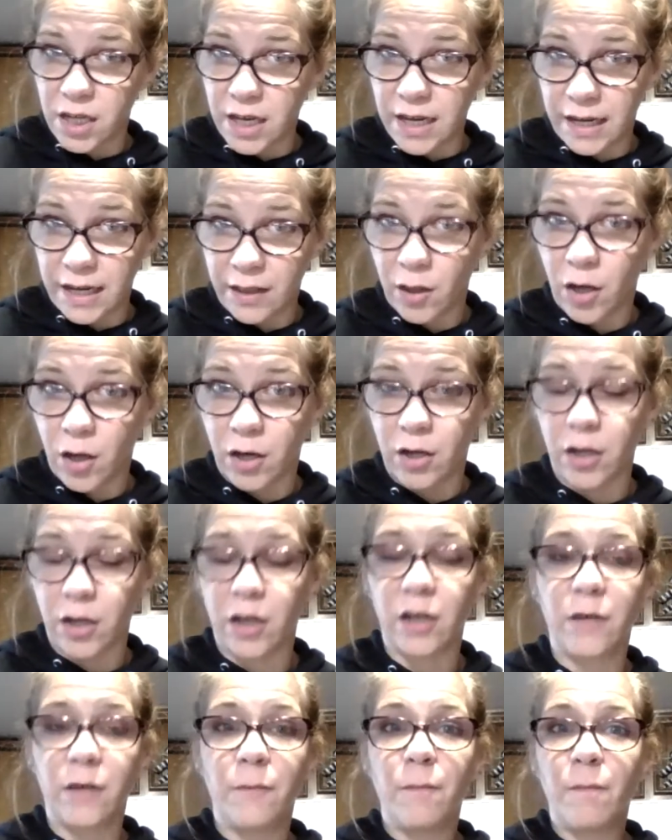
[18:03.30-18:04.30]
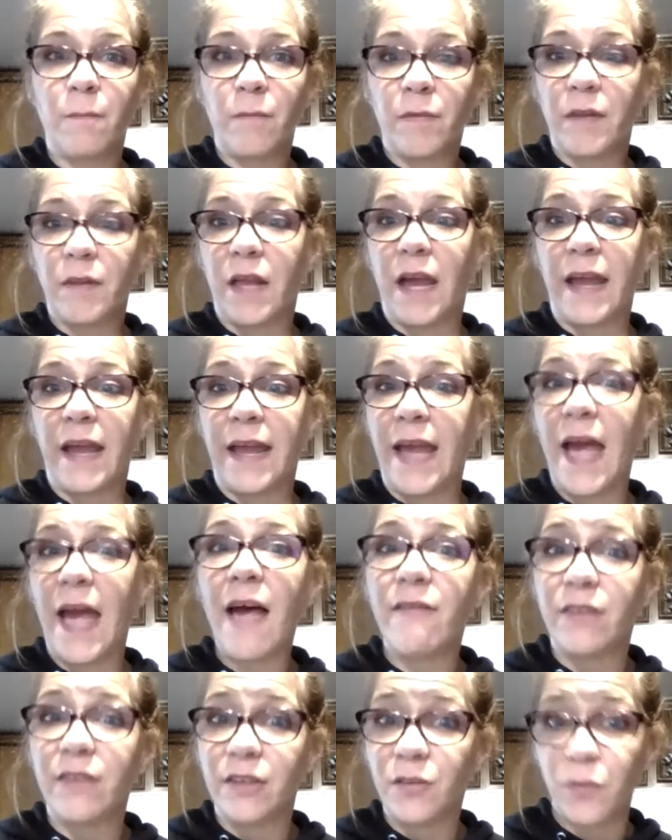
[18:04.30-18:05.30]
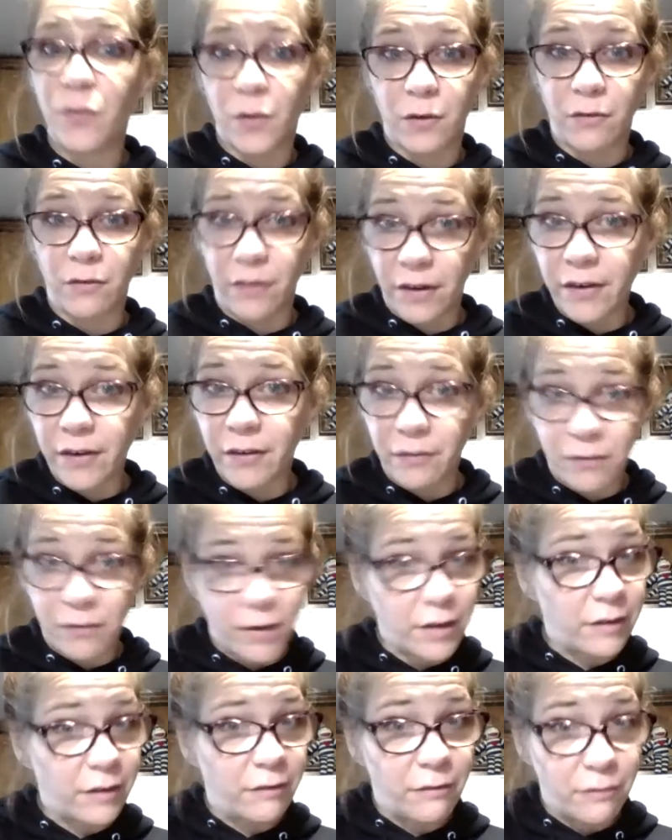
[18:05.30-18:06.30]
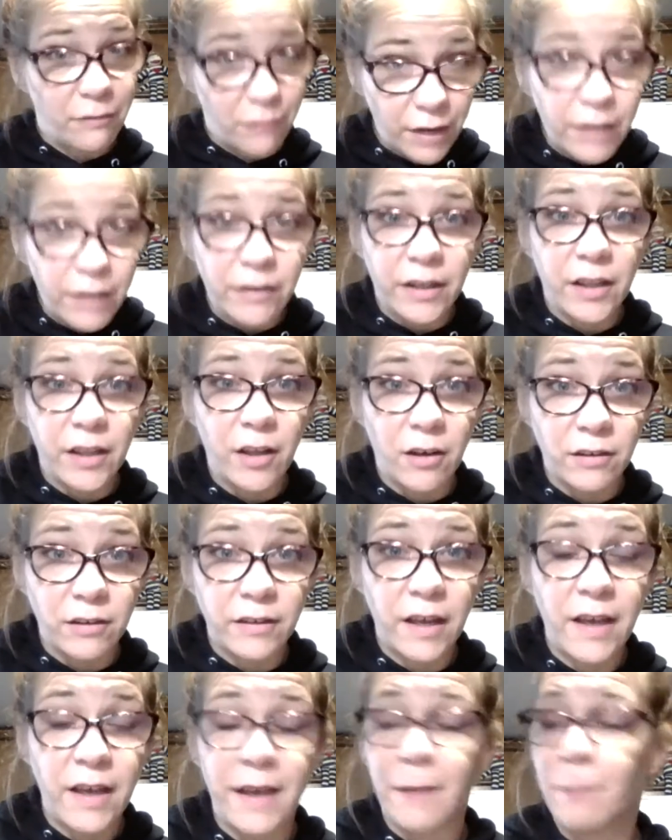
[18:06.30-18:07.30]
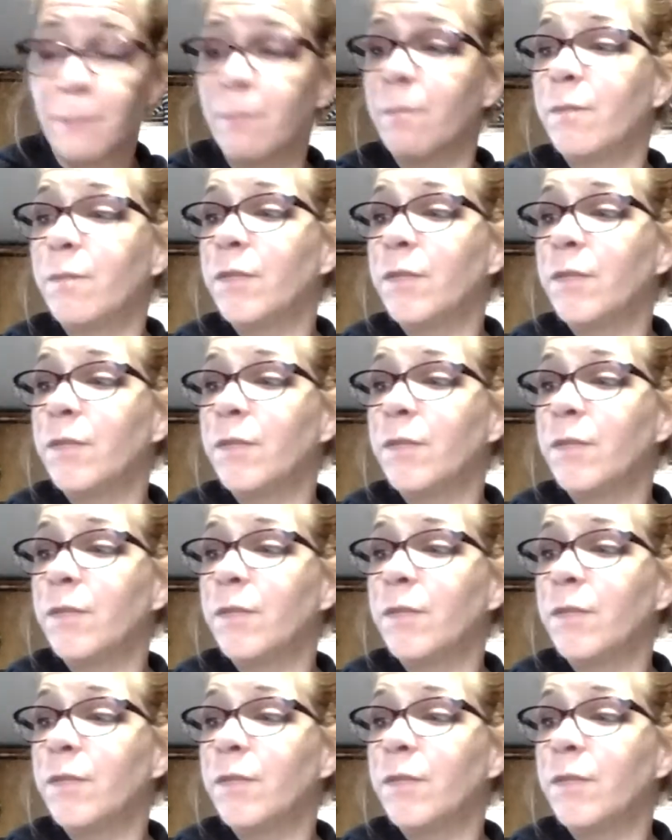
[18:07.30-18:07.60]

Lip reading: any longer. I haven't for a very, very, very long time.